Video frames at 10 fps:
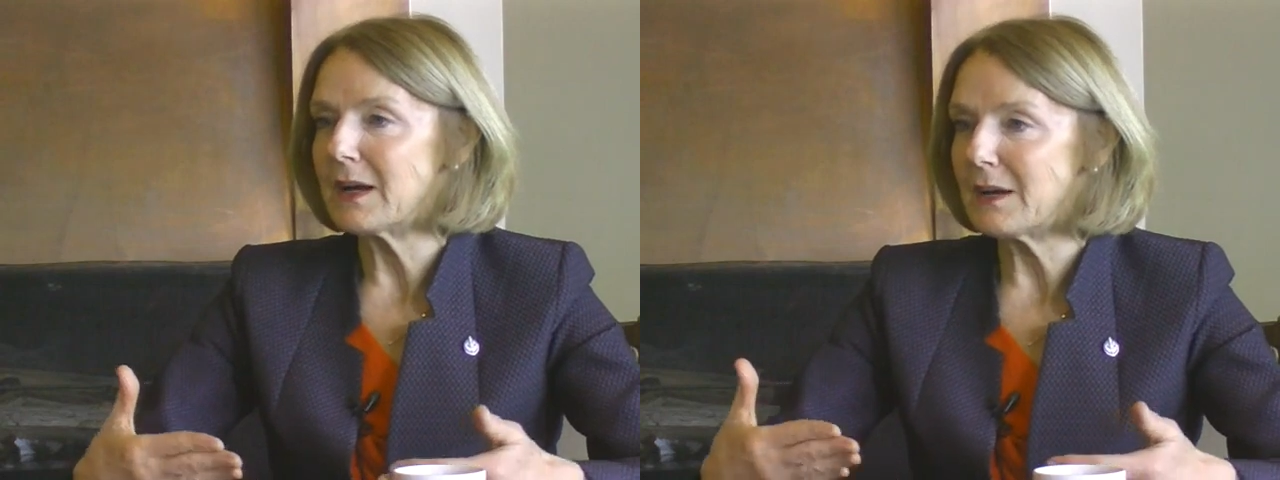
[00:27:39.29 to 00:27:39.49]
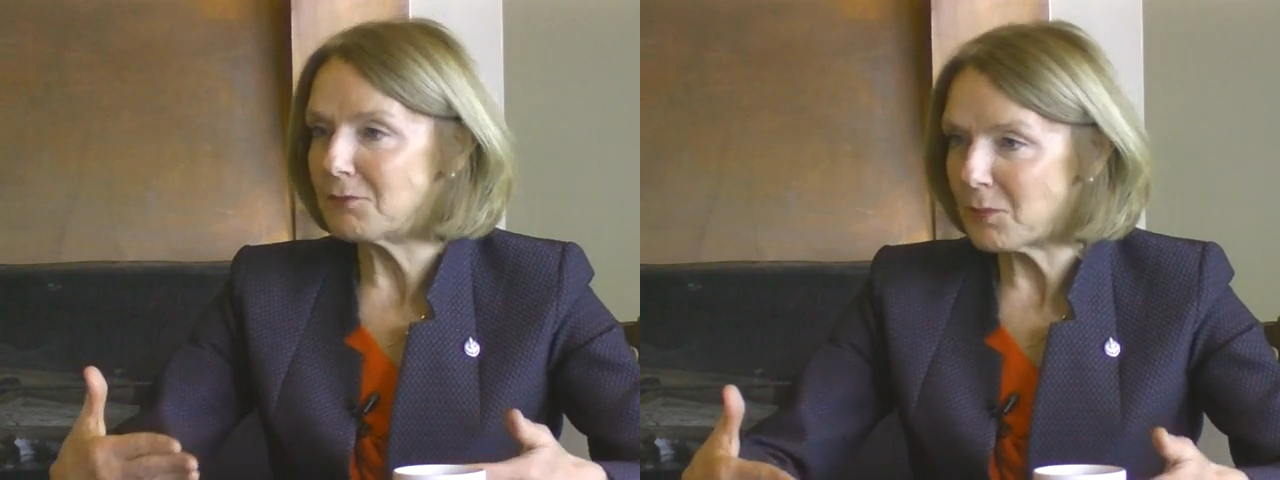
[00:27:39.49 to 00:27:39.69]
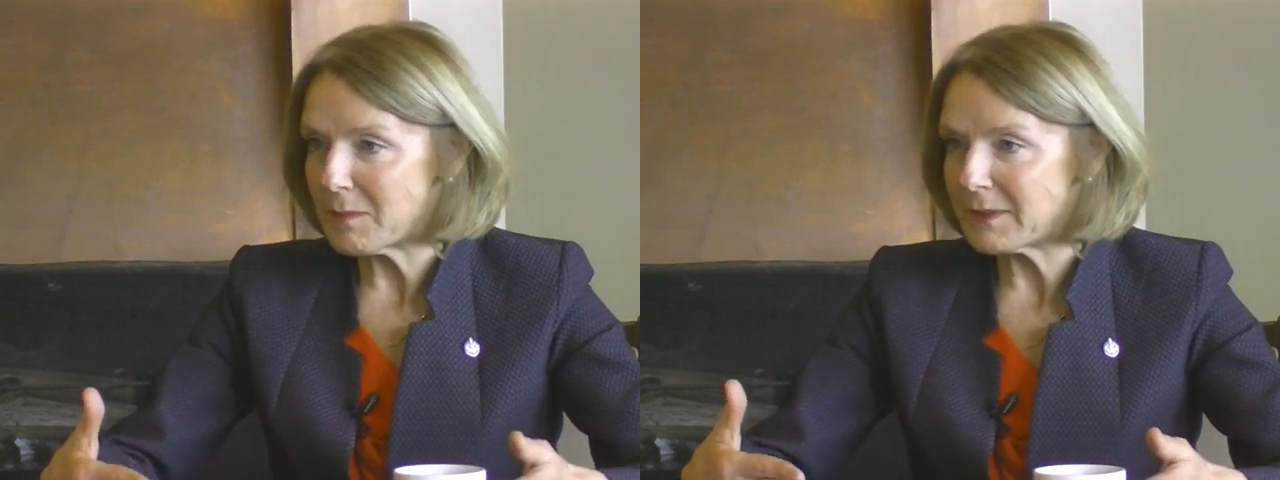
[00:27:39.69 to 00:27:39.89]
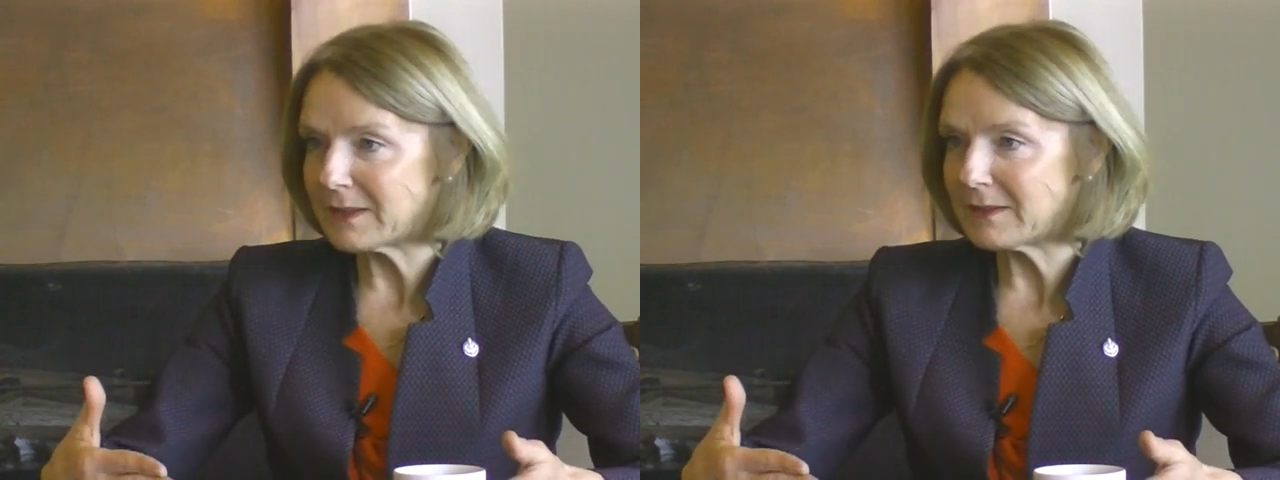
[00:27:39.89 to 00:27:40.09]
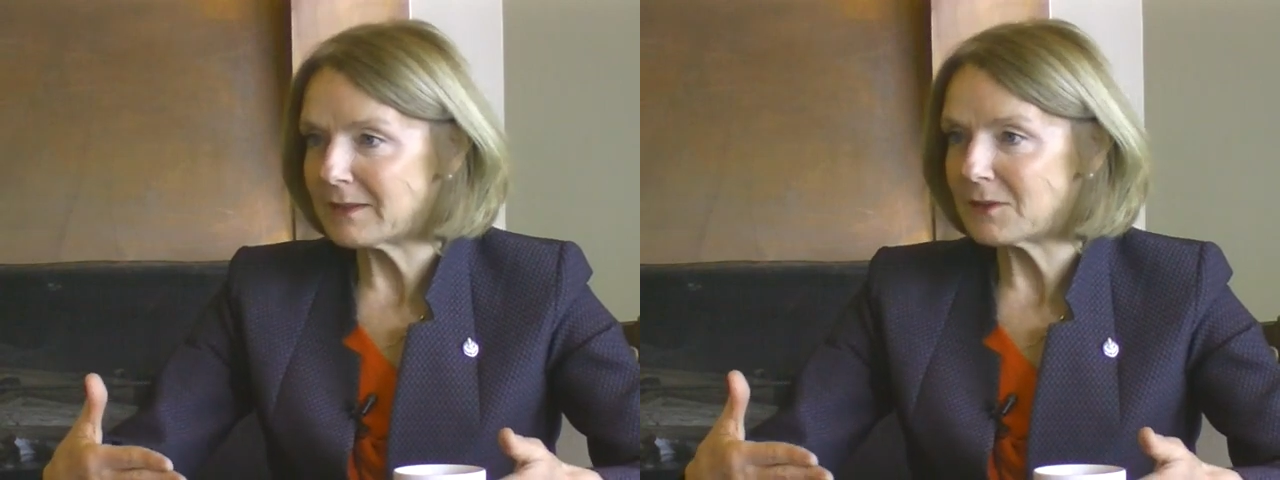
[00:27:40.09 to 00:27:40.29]
of women
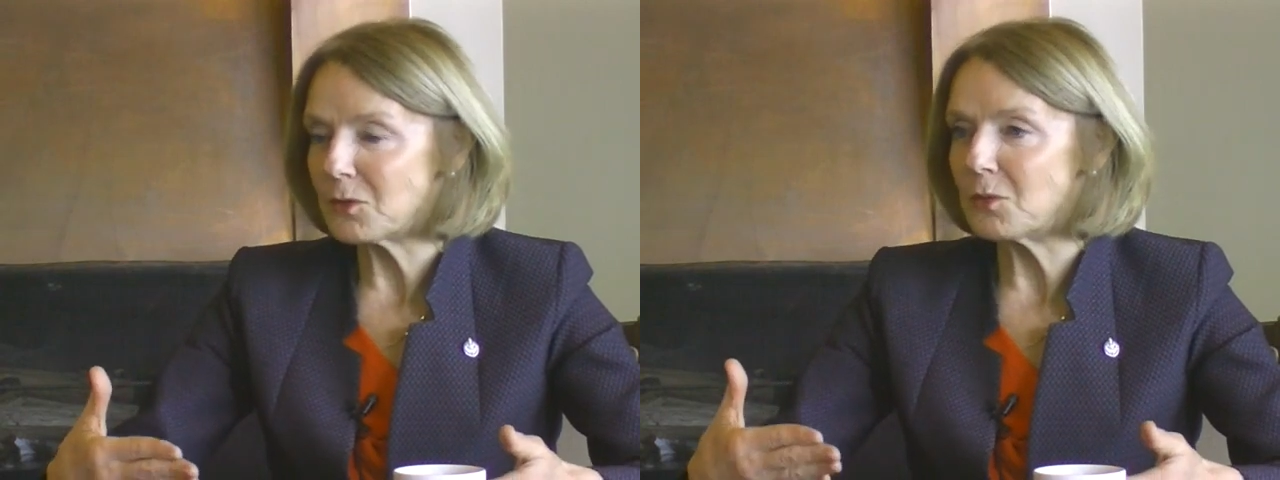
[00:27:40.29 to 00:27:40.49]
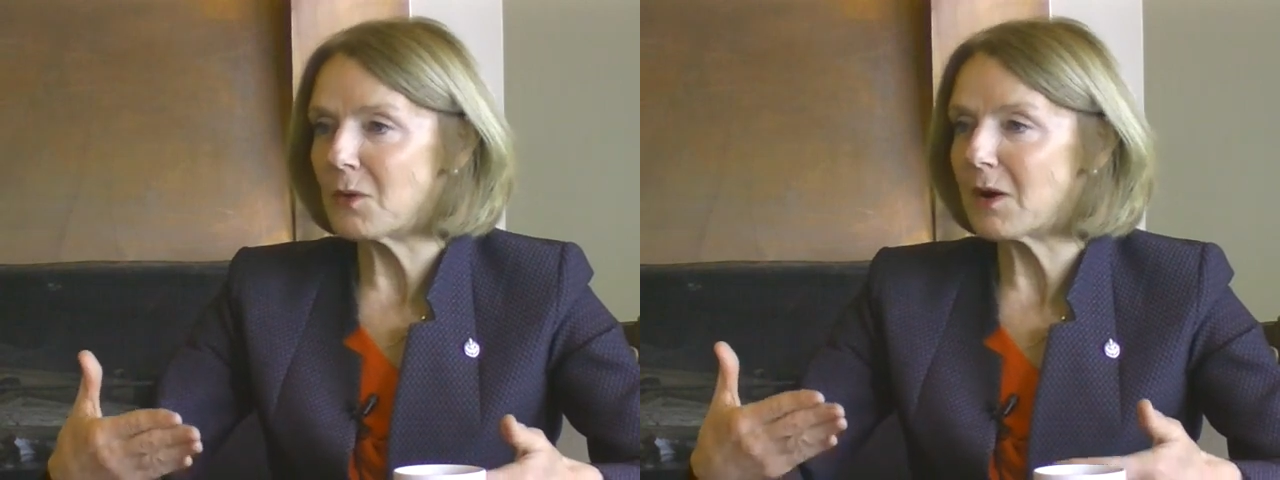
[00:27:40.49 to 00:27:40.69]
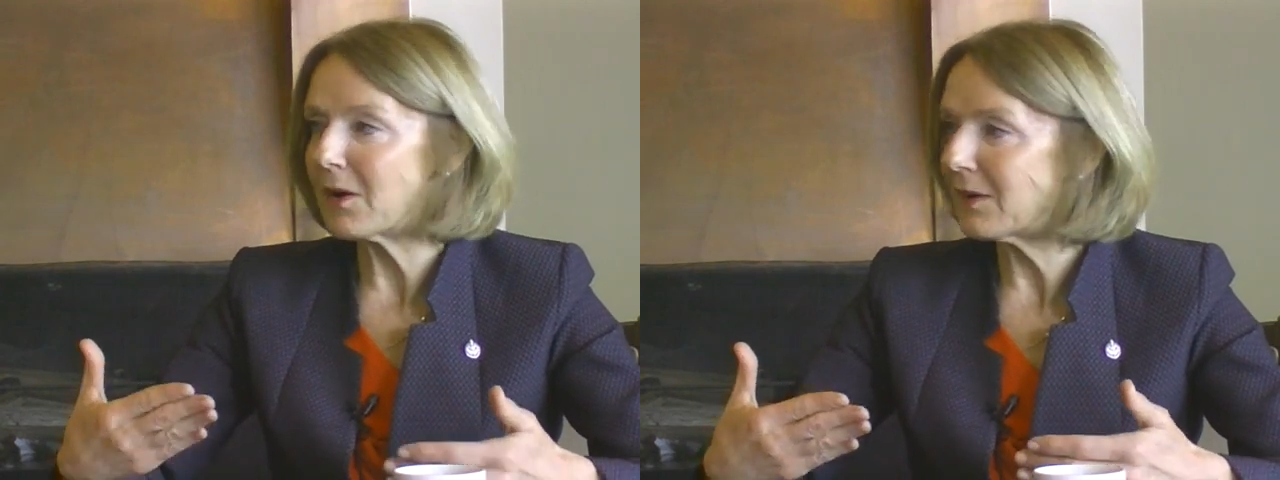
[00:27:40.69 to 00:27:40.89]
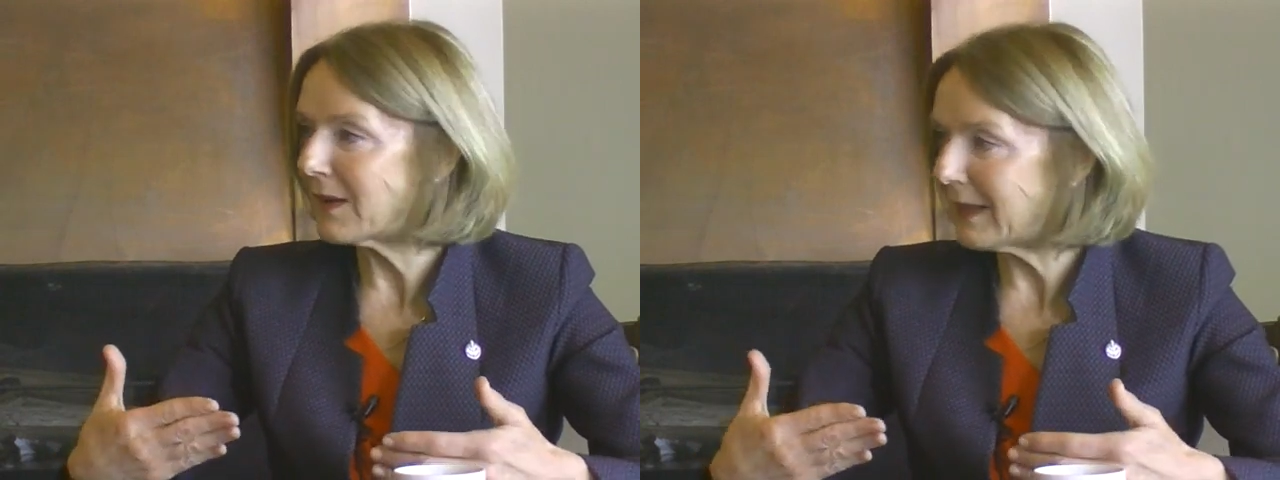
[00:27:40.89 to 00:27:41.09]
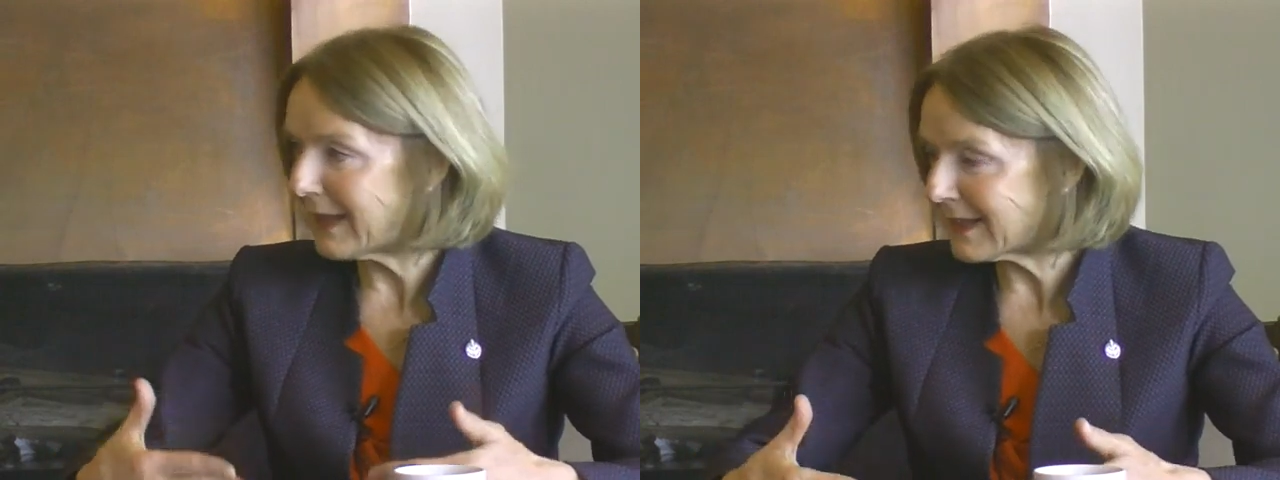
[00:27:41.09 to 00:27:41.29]
who are
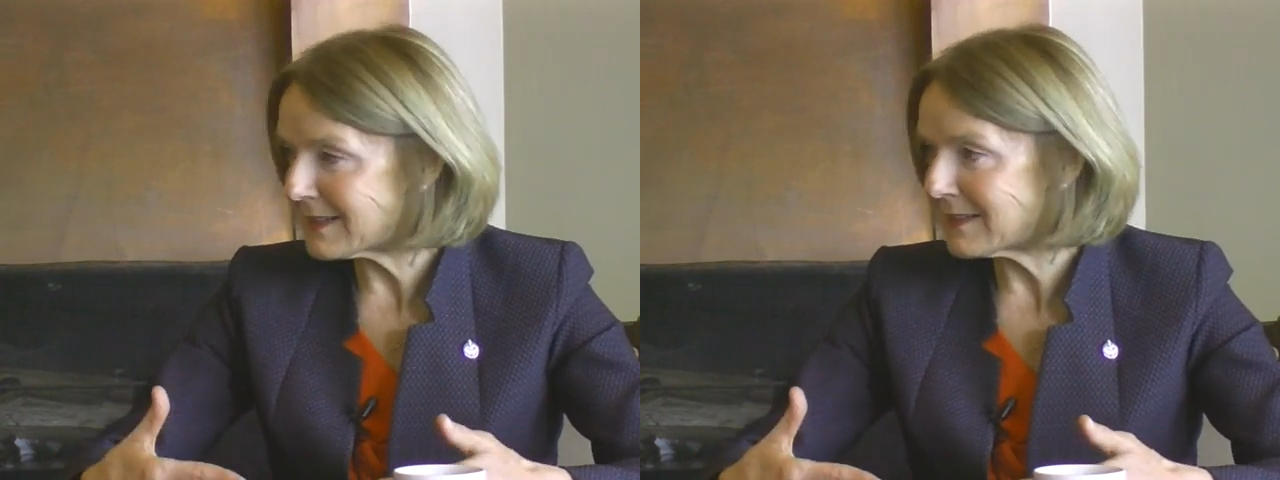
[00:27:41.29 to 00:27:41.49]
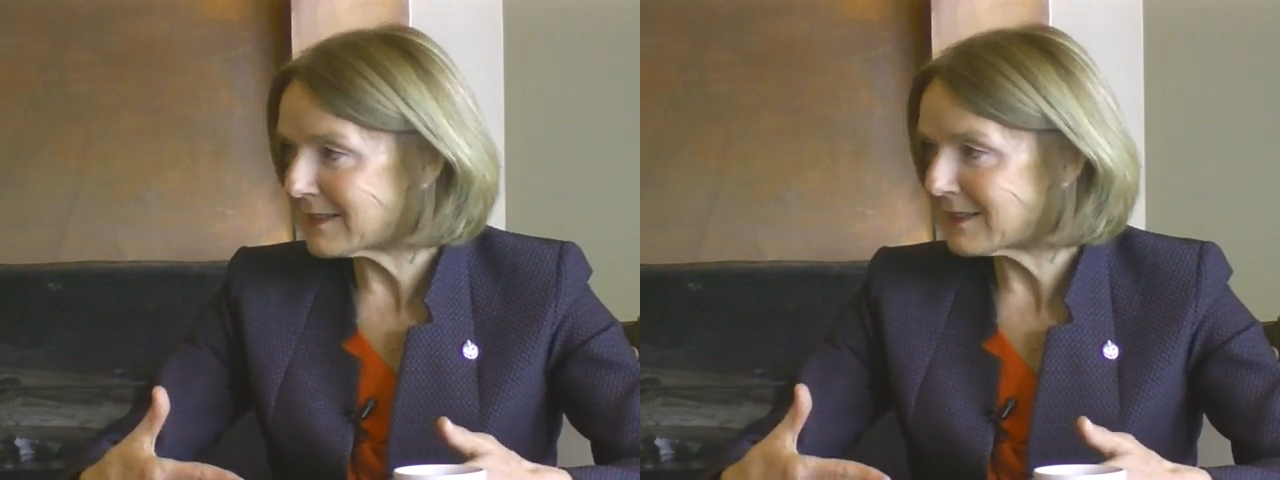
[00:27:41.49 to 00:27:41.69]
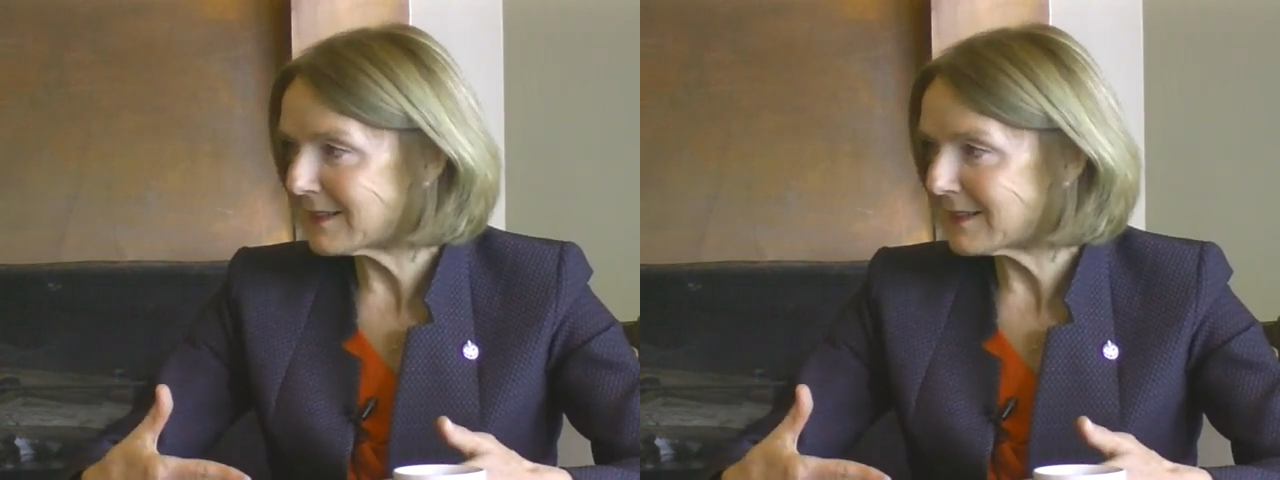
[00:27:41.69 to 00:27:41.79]
elected